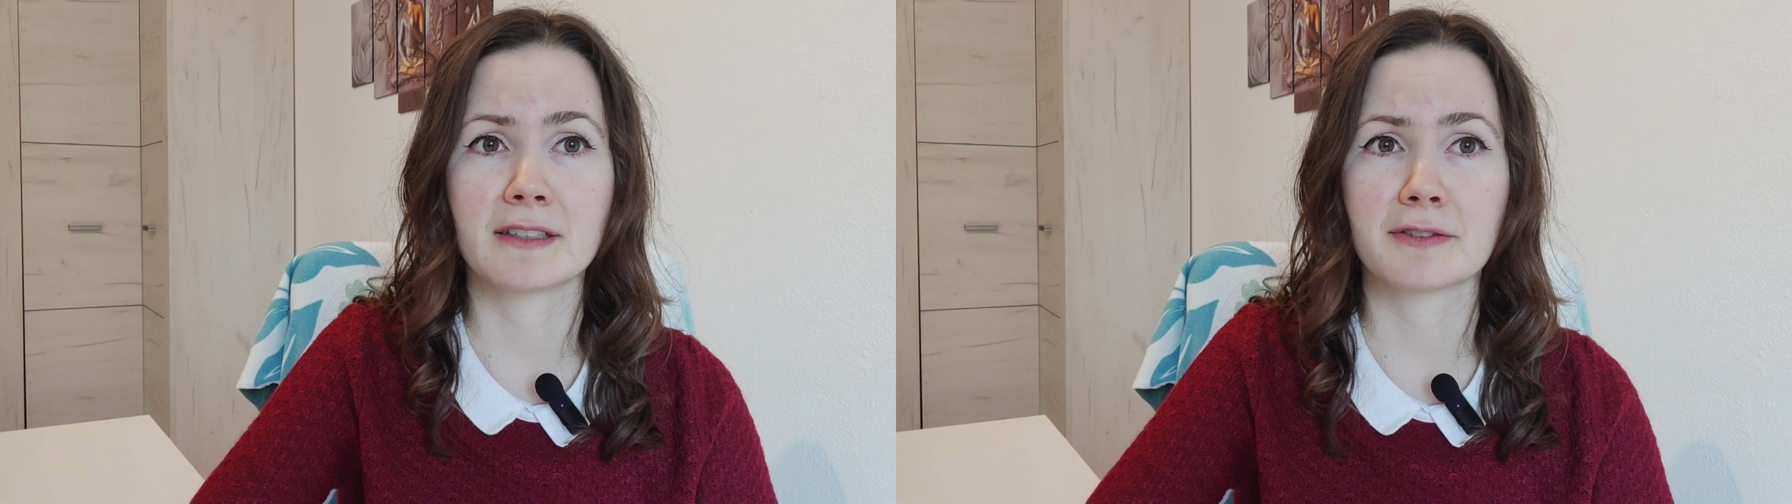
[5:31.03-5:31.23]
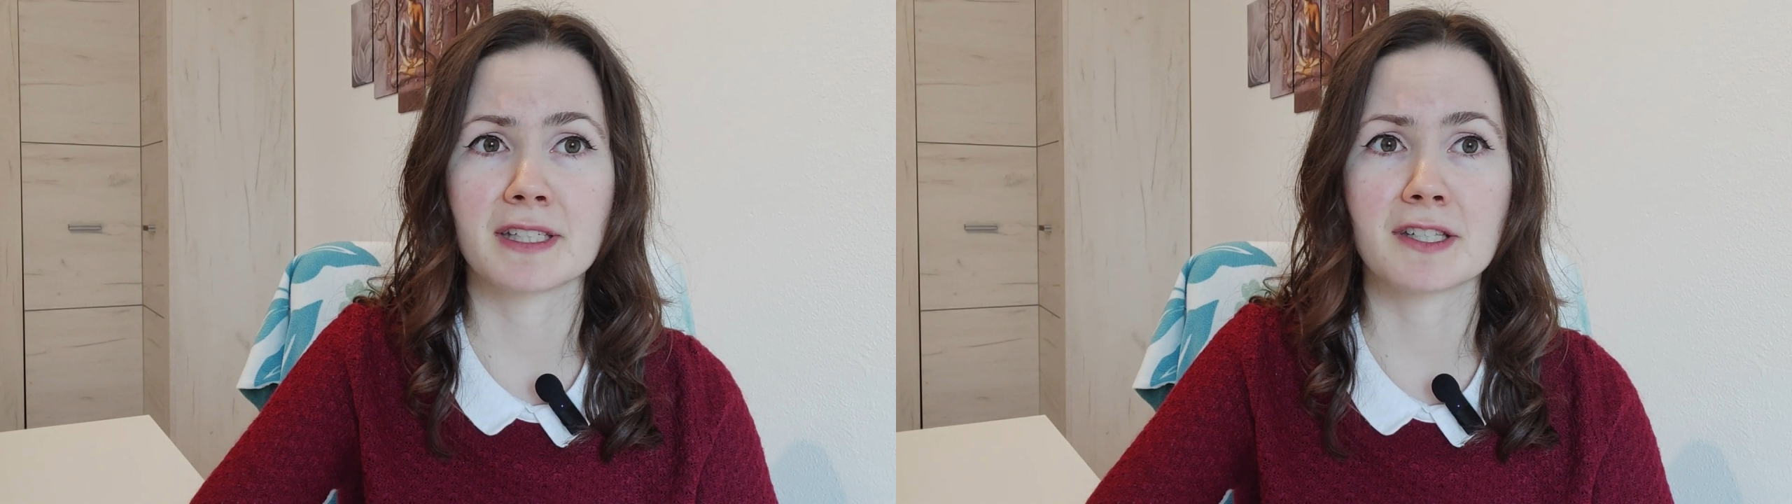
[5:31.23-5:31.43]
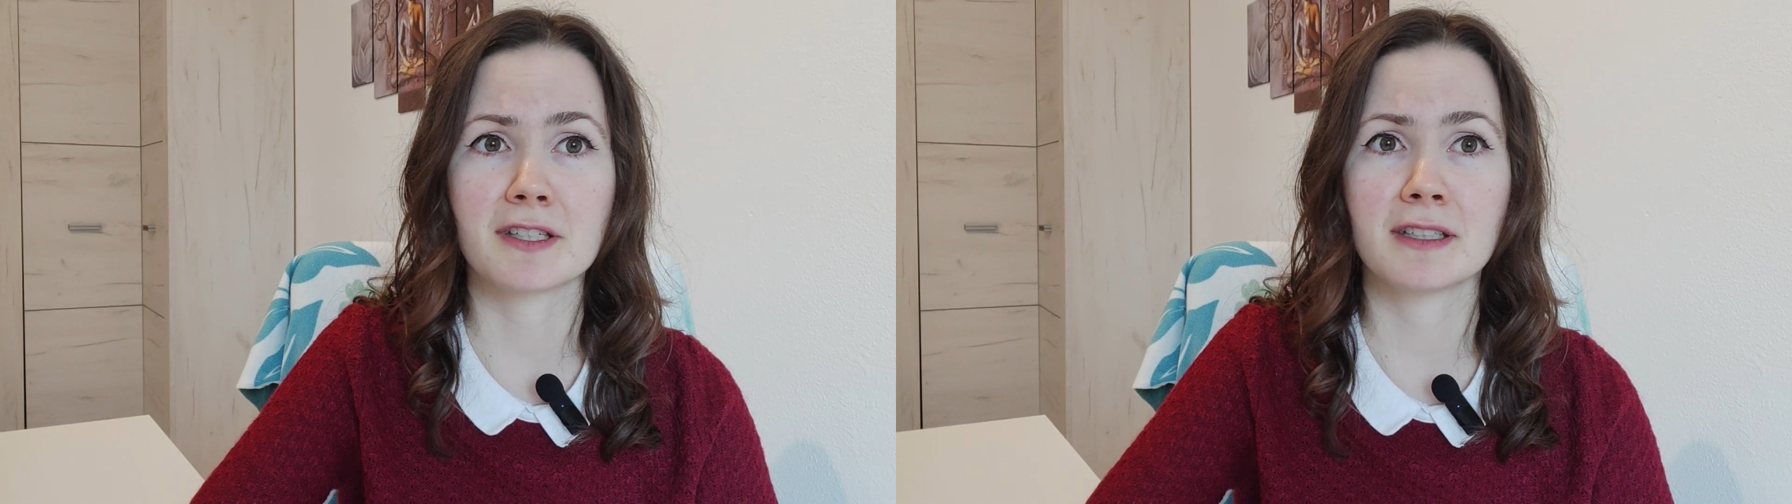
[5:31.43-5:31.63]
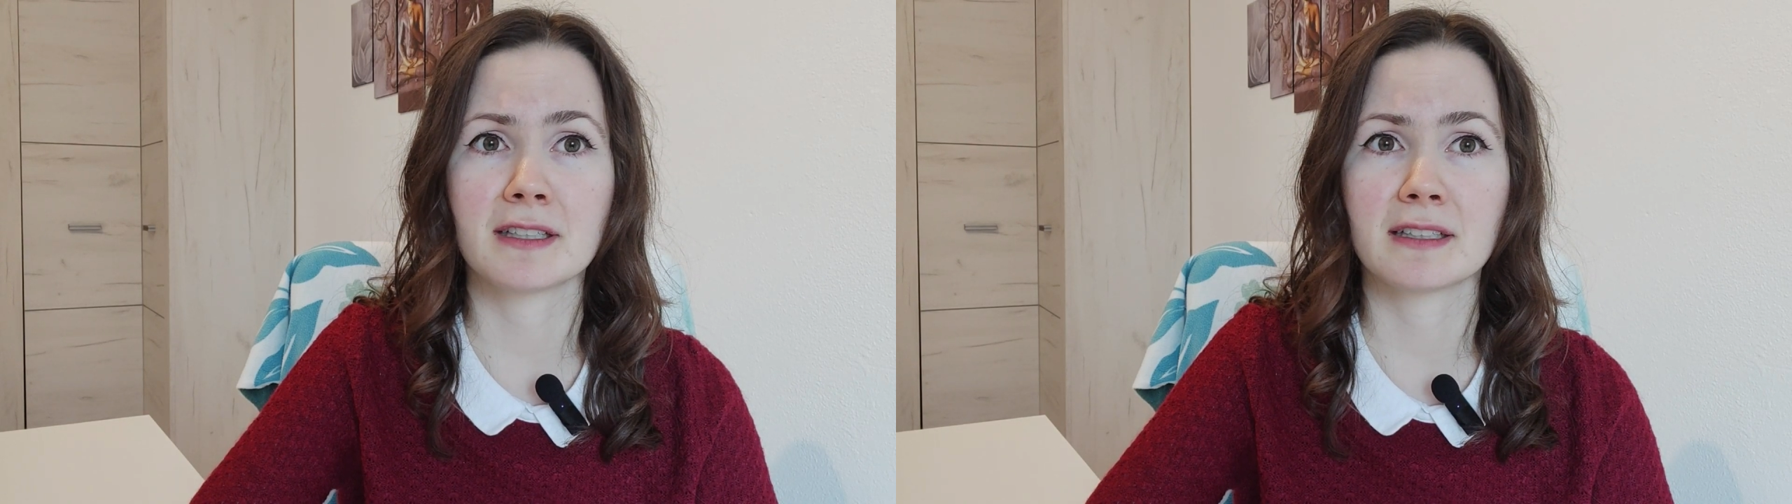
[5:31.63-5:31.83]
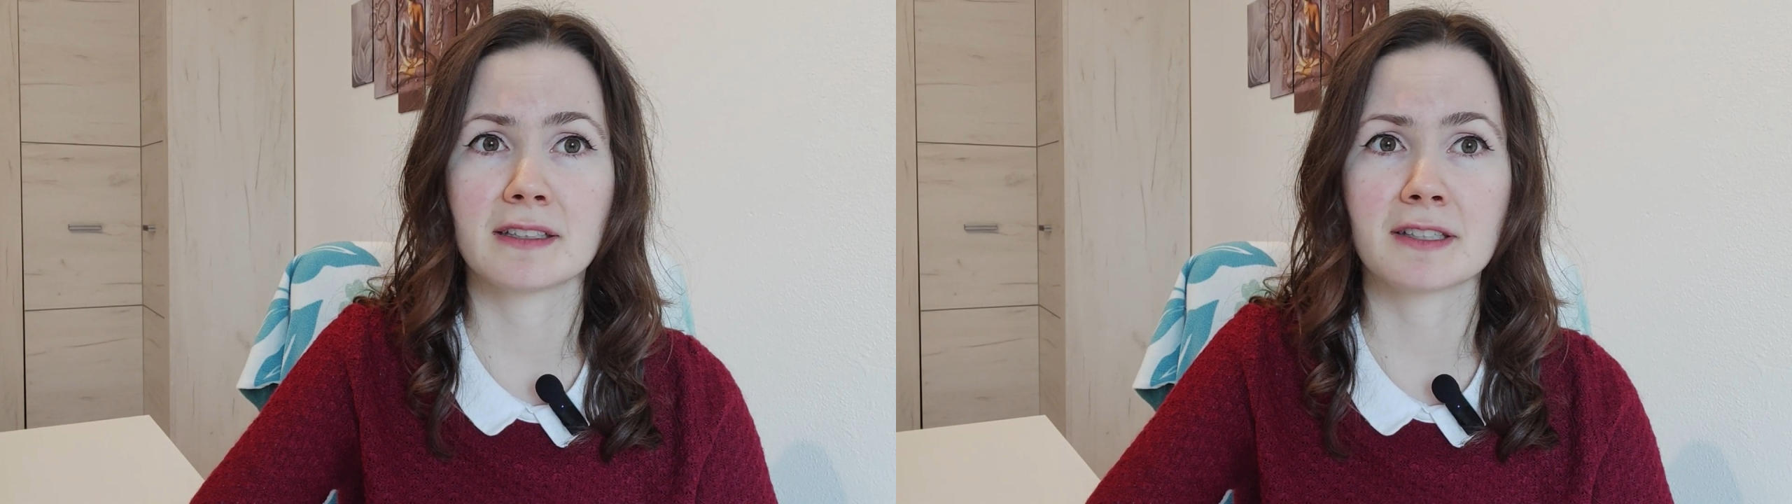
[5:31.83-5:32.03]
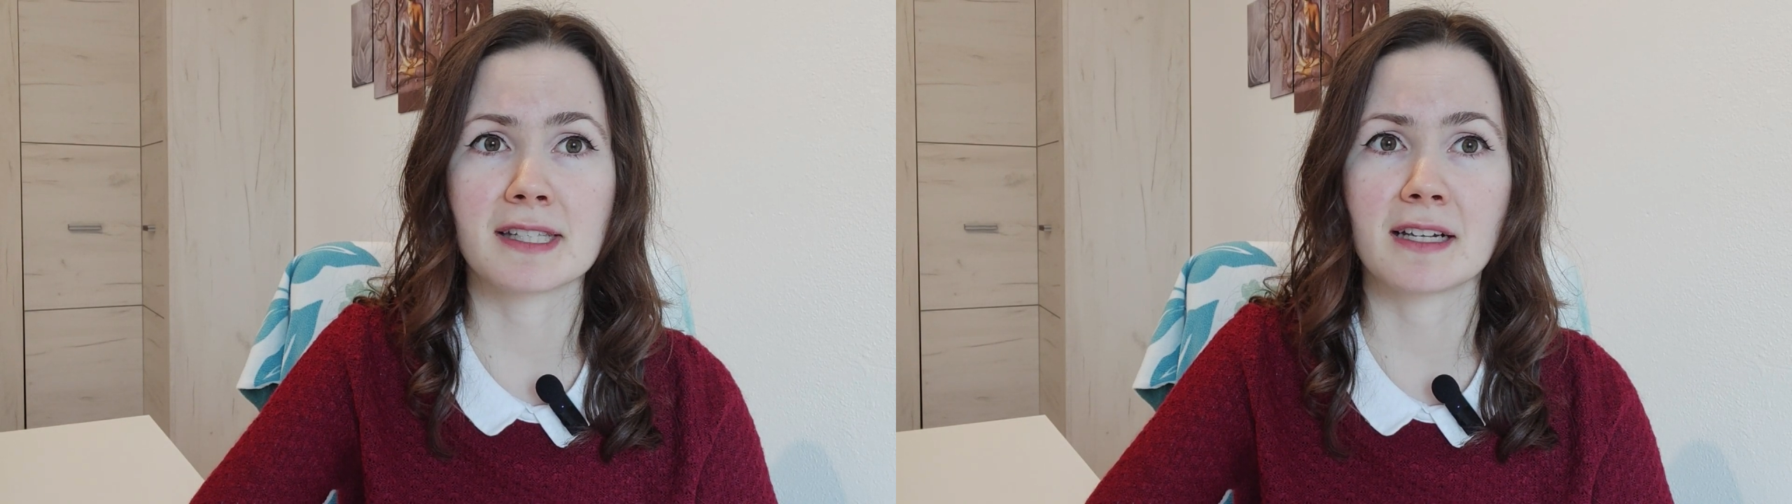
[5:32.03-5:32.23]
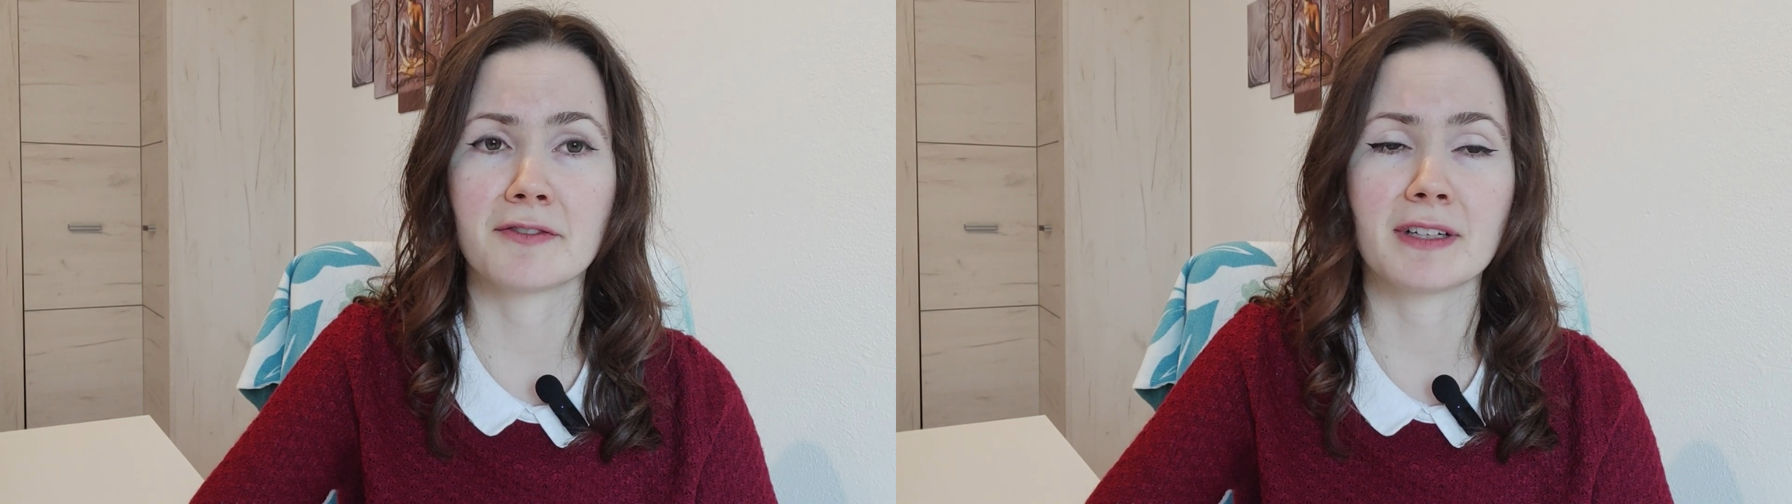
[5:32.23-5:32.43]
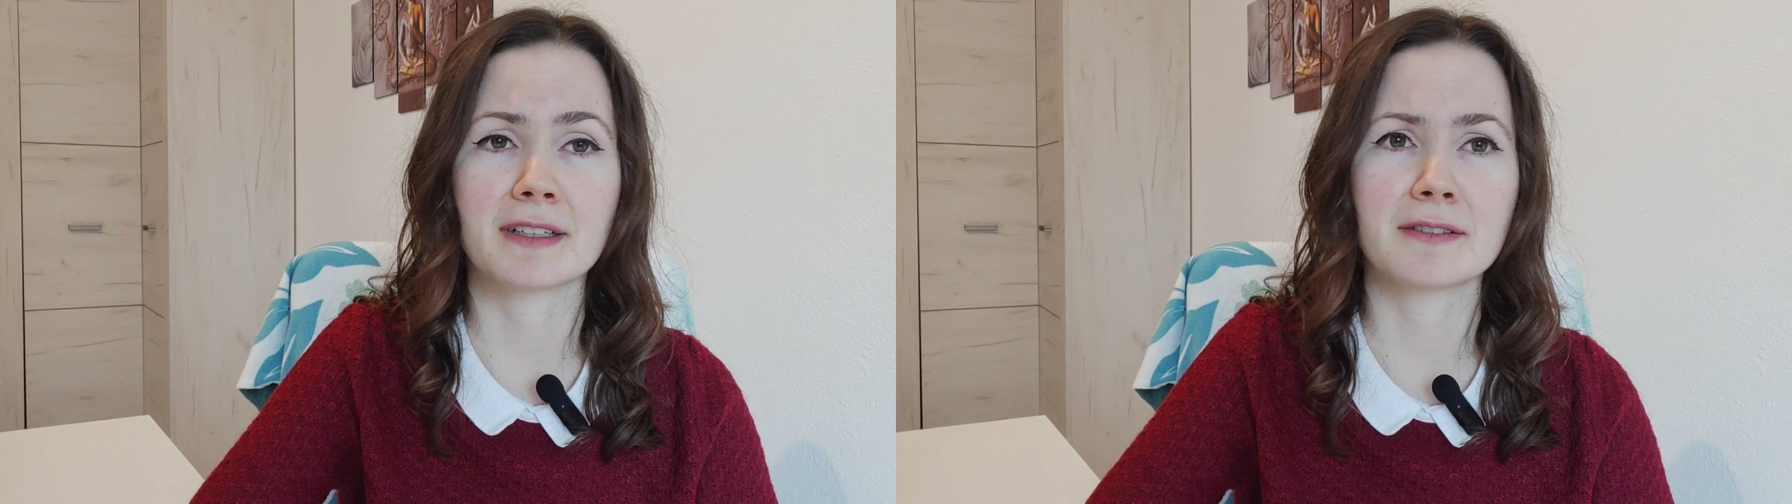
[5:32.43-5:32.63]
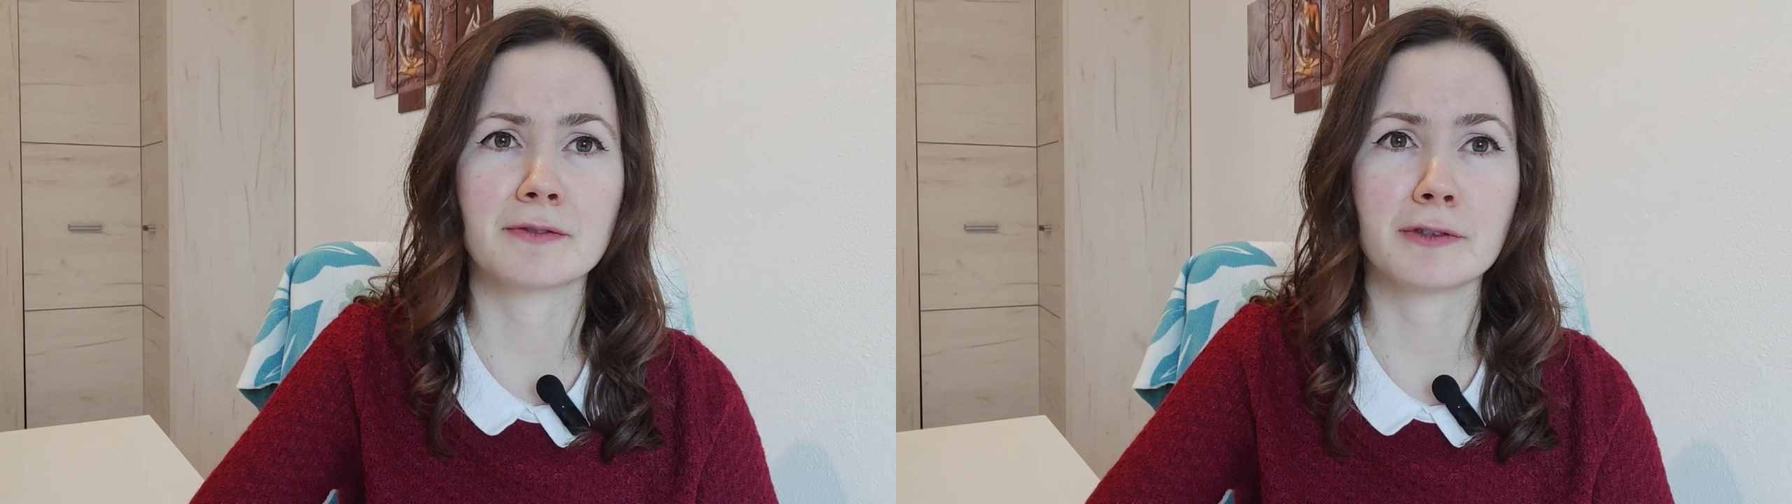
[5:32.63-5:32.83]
questioning yourself, like,